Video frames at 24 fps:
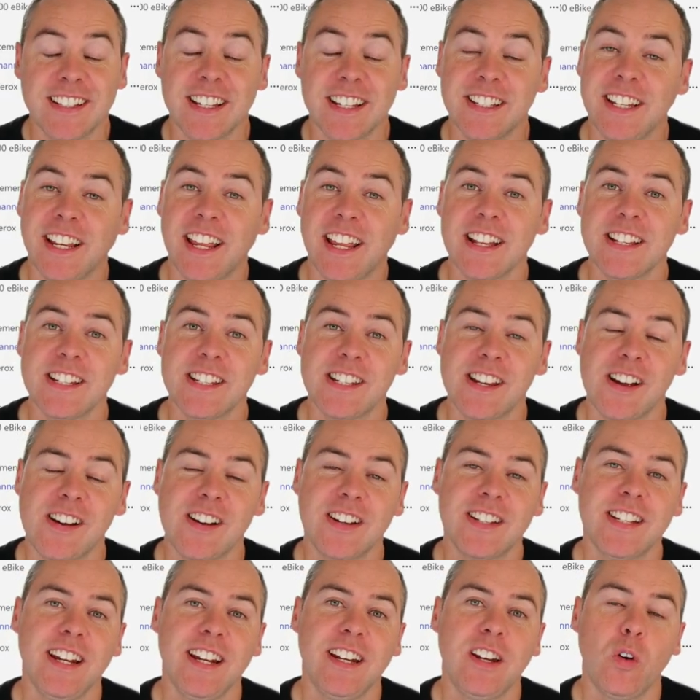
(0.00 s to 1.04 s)
So to get
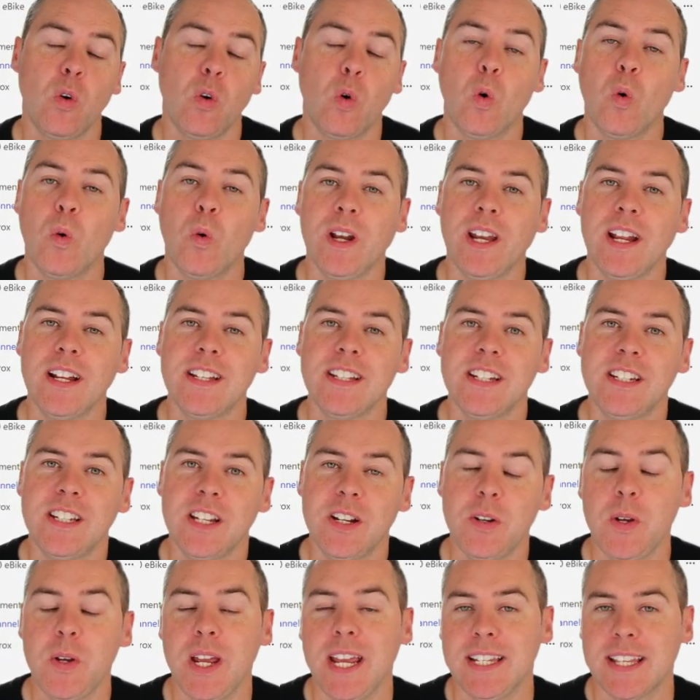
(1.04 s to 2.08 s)
started, all we need to
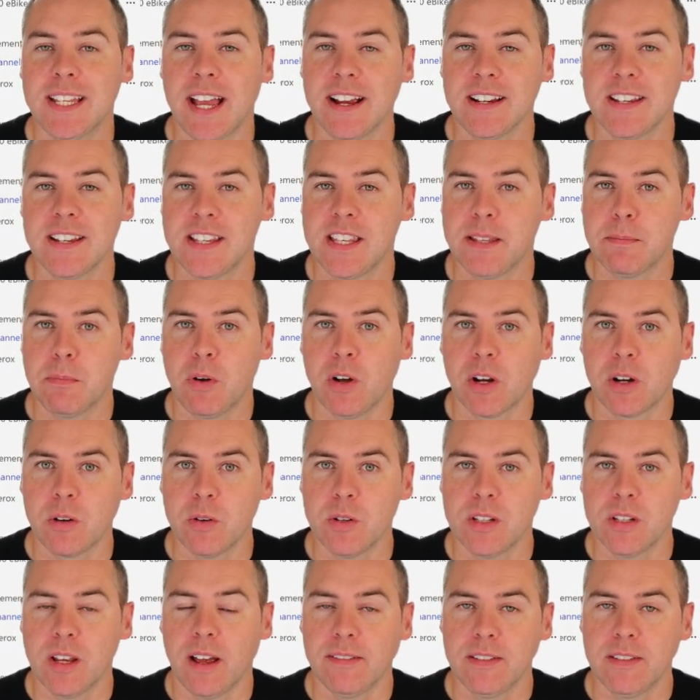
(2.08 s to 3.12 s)
do is access the
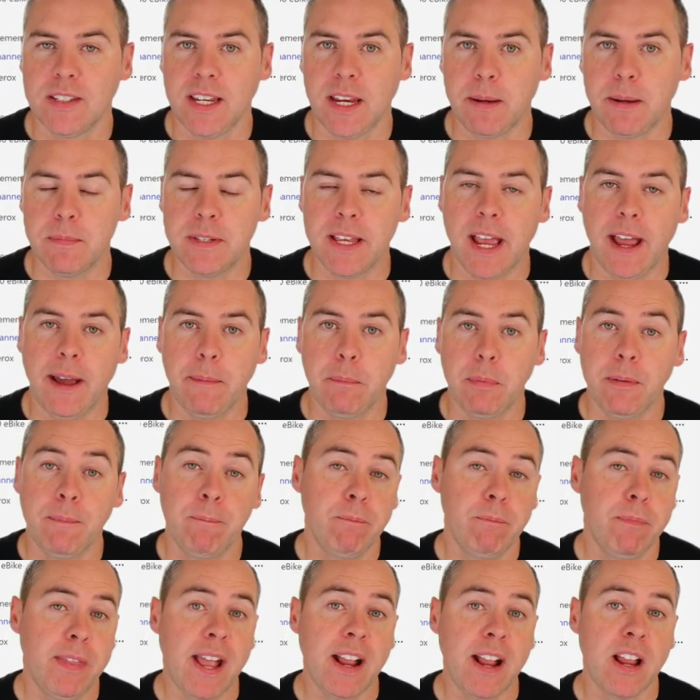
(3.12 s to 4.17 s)
Microsoft Teams app.
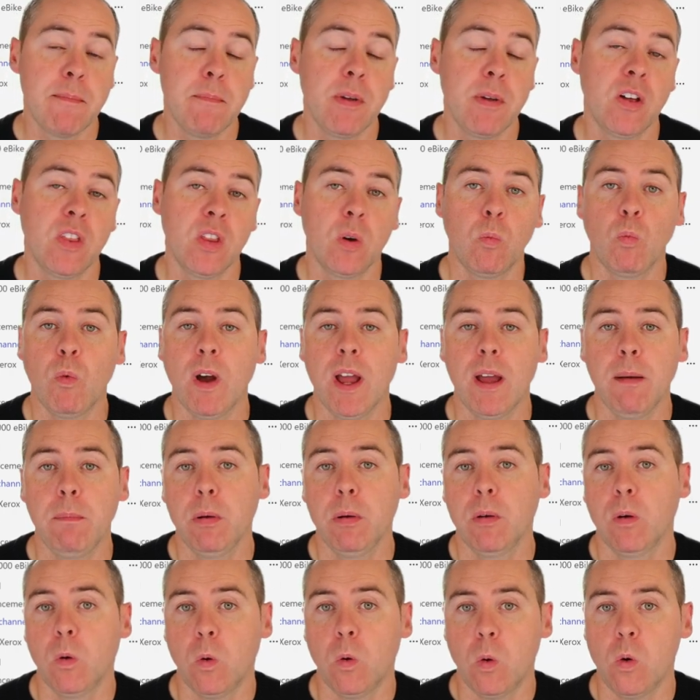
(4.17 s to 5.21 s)
That can be on the
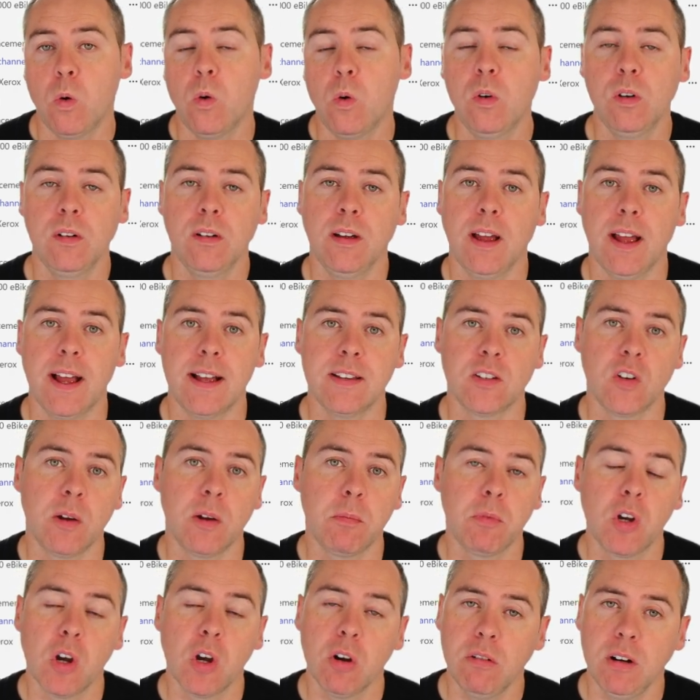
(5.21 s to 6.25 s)
web or, as
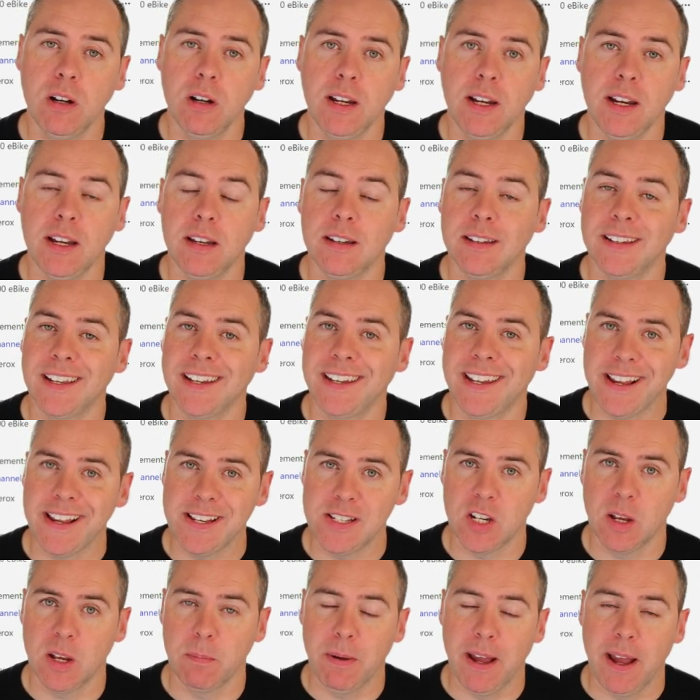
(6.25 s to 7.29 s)
I'm currently in, the
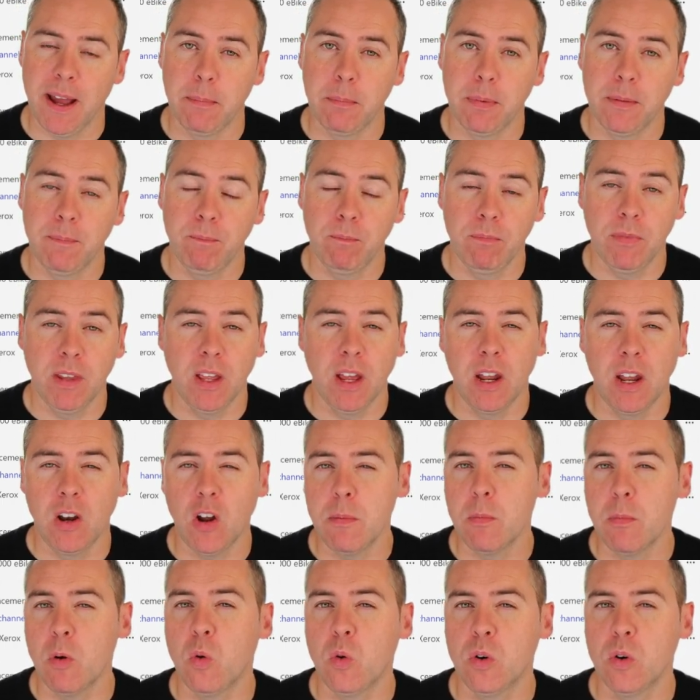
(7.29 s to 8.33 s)
desktop app.
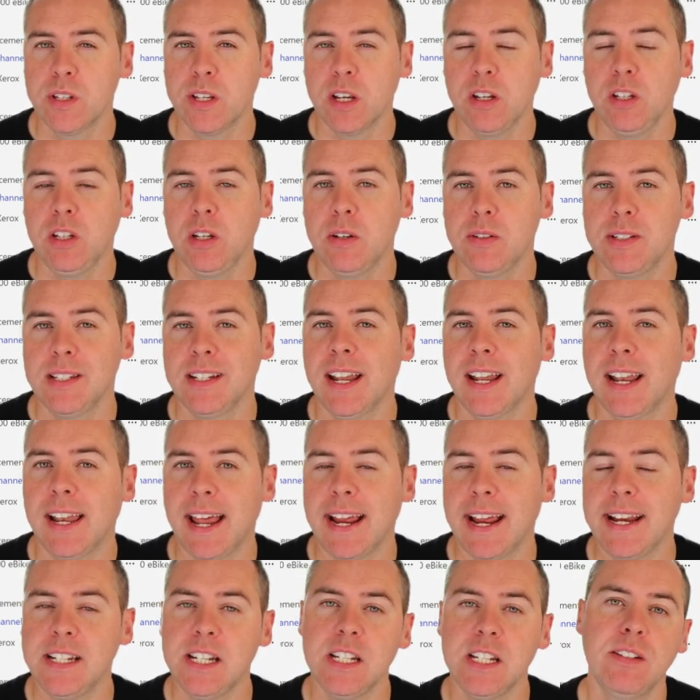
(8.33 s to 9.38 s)
And I'm also using the
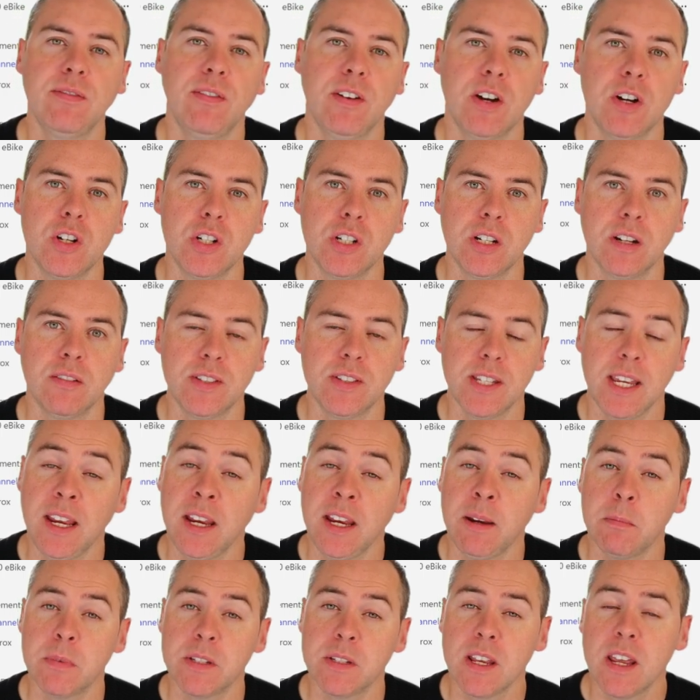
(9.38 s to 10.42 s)
latest version of
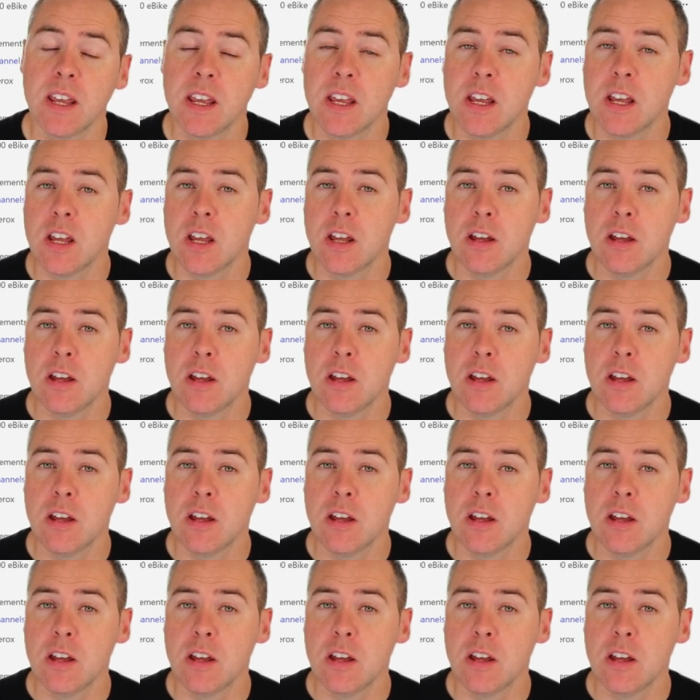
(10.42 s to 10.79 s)
Teams.